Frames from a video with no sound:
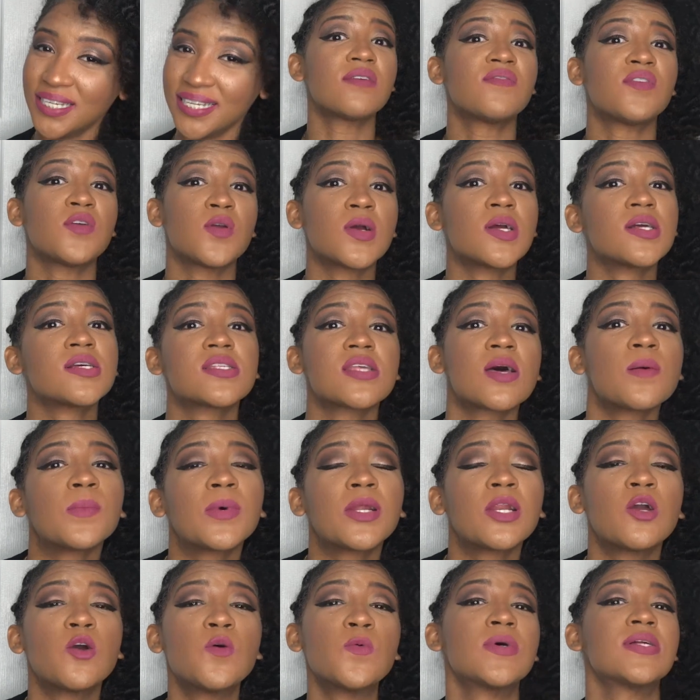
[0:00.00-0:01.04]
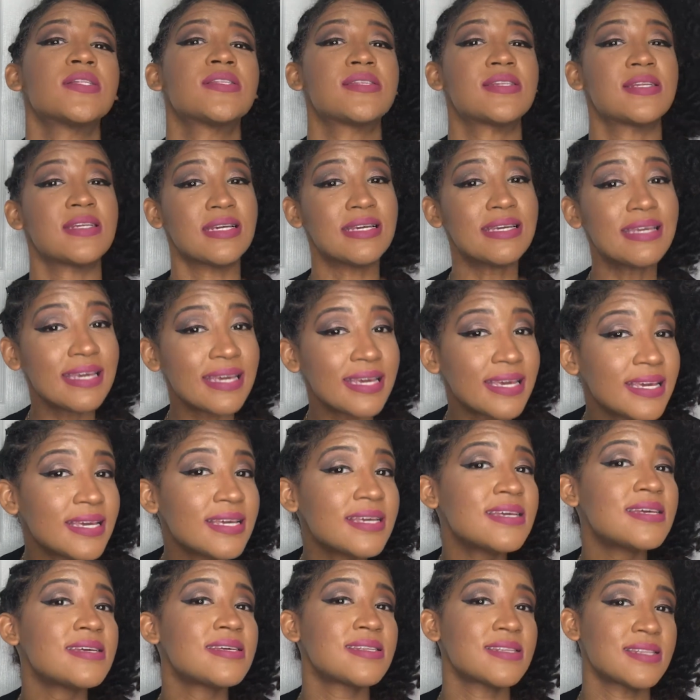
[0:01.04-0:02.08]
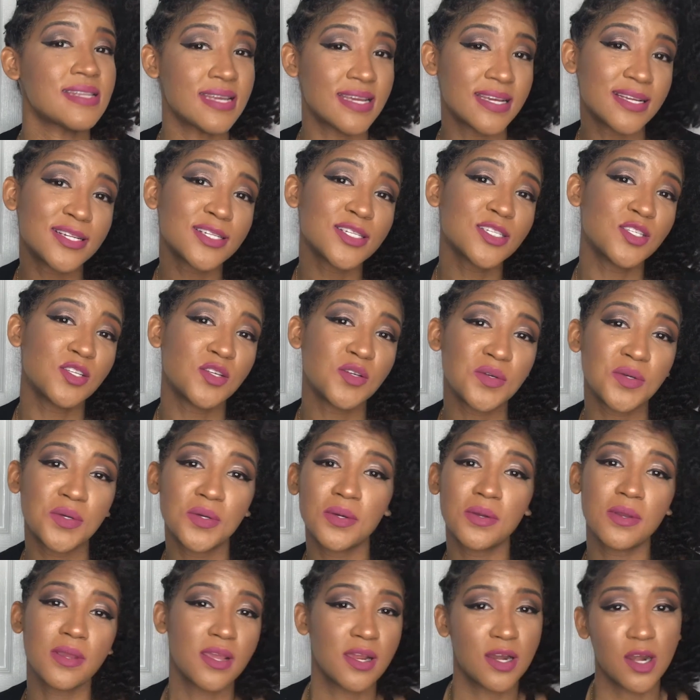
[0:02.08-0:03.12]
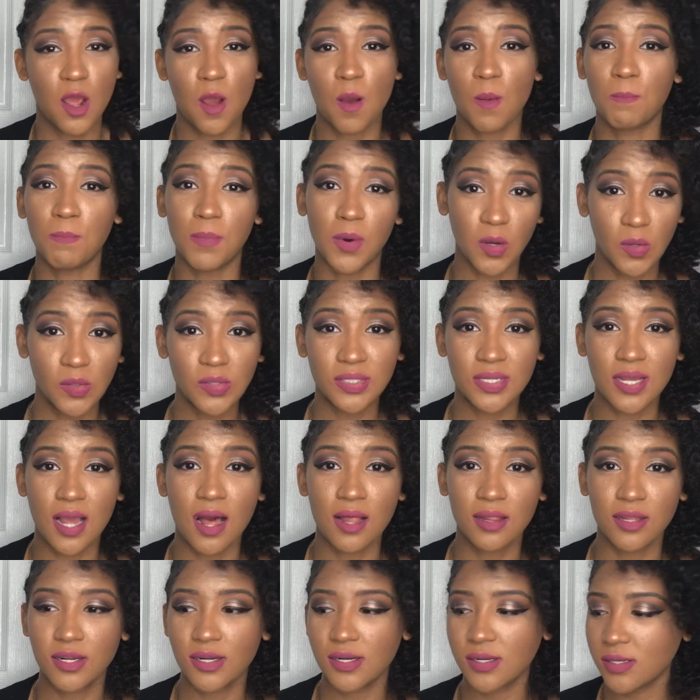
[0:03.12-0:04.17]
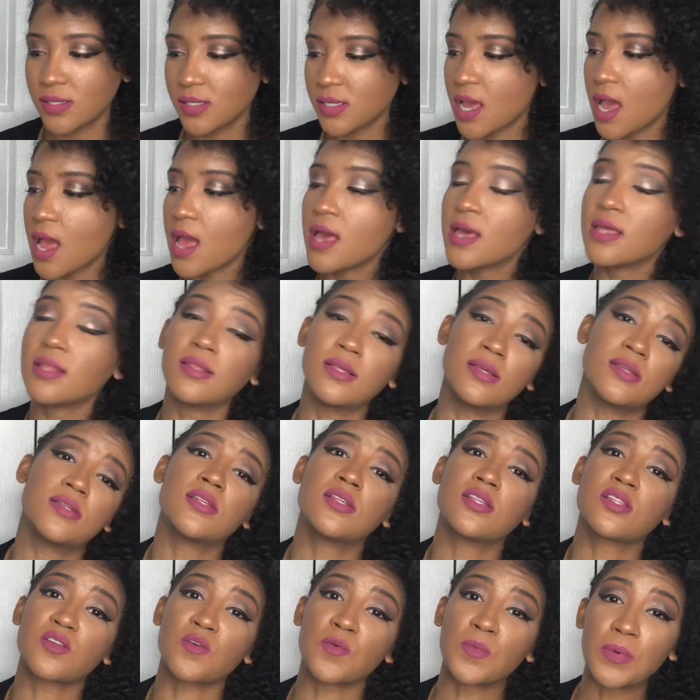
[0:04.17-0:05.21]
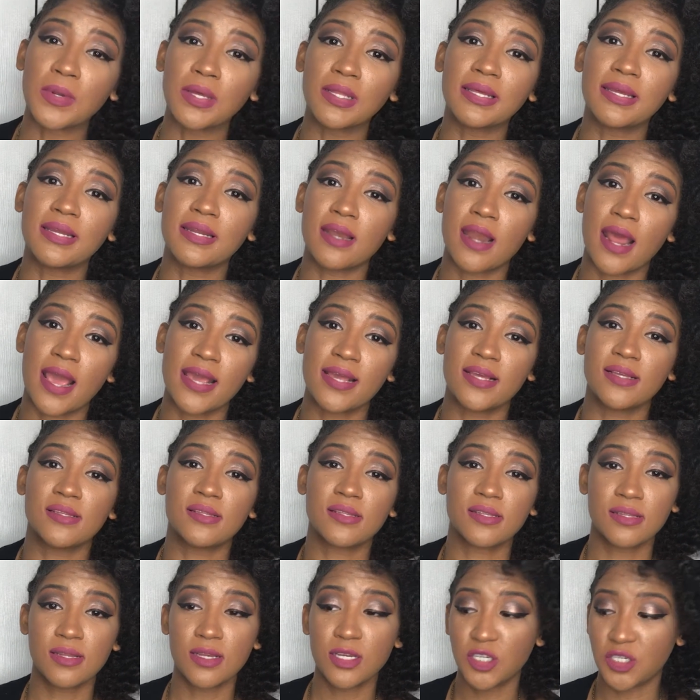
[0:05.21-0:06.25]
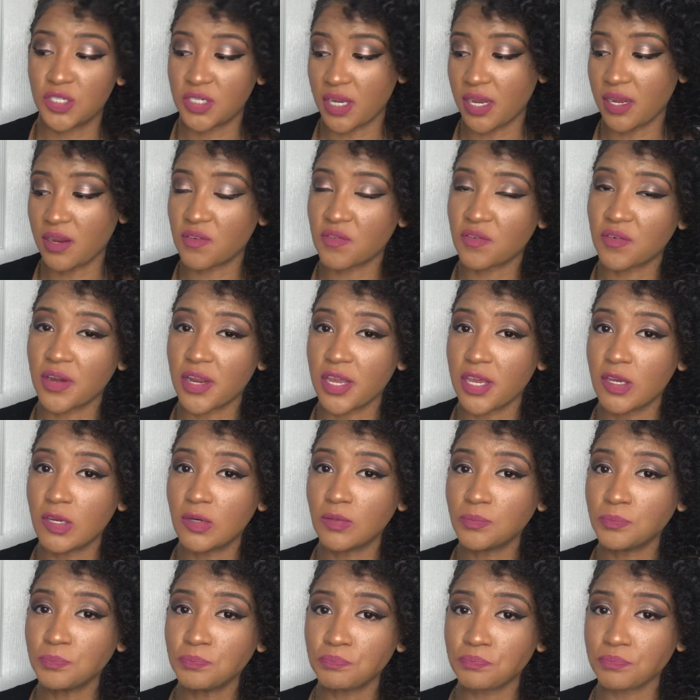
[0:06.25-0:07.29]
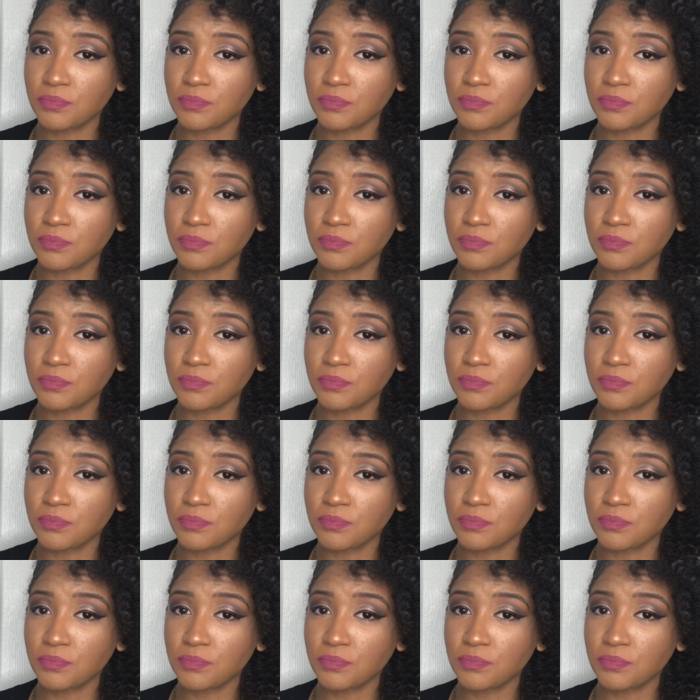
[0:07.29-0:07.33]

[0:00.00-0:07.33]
If you are someone who wants to ease into, you know, bold colors, this is a really nice shade for you.